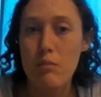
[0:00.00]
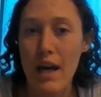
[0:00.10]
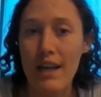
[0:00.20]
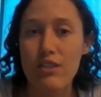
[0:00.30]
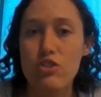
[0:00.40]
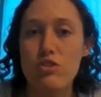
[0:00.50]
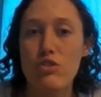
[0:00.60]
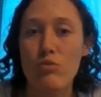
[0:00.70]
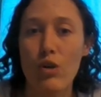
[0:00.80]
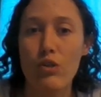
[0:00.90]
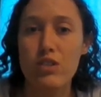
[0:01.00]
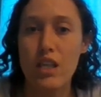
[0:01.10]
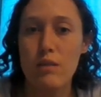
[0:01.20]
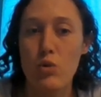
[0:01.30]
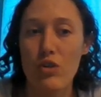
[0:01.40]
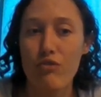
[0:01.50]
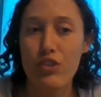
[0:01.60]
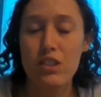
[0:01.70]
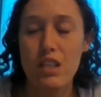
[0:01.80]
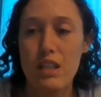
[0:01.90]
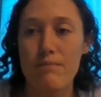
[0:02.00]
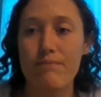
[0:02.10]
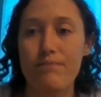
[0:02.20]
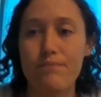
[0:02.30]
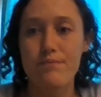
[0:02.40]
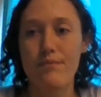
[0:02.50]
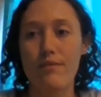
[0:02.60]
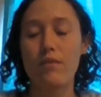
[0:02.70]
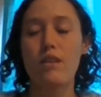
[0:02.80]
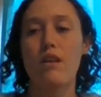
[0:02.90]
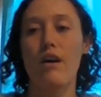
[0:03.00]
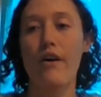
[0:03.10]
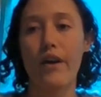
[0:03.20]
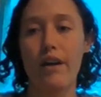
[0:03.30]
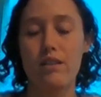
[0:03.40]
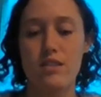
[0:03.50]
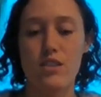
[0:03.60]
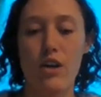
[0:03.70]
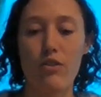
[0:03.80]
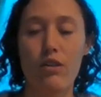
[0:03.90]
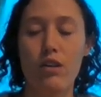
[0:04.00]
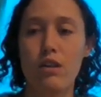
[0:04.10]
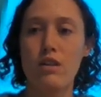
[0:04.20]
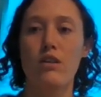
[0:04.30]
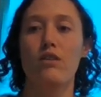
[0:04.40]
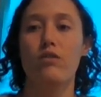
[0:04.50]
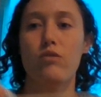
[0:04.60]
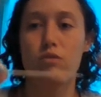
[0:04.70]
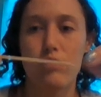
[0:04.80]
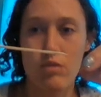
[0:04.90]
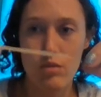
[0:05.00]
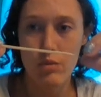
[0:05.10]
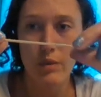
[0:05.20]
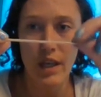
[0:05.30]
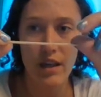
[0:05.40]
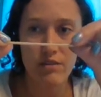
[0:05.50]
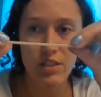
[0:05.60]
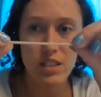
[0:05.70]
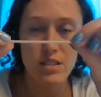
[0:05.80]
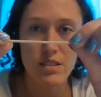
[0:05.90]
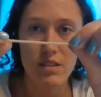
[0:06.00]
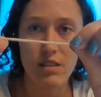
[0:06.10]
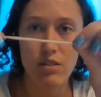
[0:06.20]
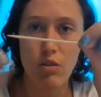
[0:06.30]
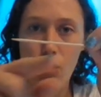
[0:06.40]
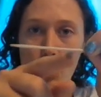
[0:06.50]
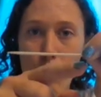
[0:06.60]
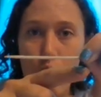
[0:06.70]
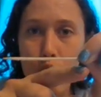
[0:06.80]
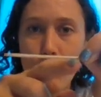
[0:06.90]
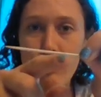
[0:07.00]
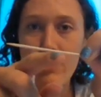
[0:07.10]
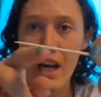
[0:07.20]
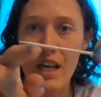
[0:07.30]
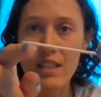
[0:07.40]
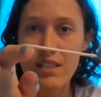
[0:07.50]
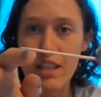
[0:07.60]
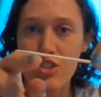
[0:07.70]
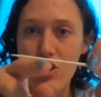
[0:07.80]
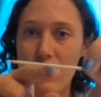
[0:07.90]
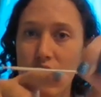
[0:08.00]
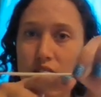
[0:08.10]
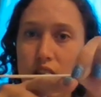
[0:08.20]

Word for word: the match to rotate more freely. Okay, so we have this whole flat section.